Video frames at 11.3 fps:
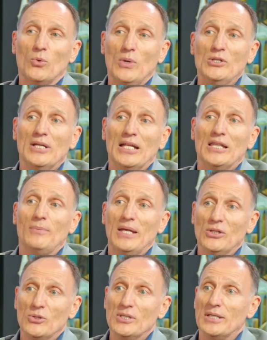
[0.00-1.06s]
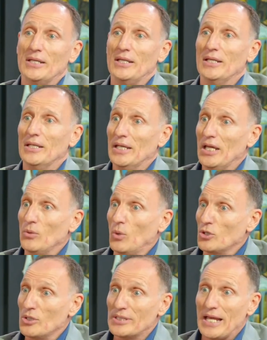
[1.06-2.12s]
You want to get them interested in
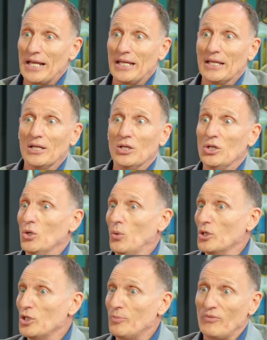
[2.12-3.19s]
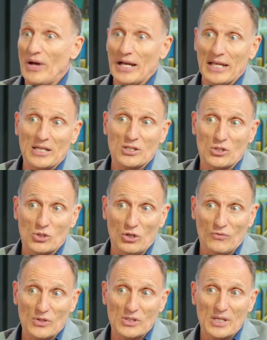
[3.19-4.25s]
what you're selling, what you're providing as a
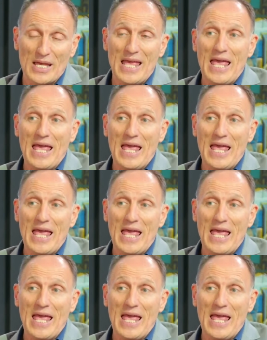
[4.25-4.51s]
service.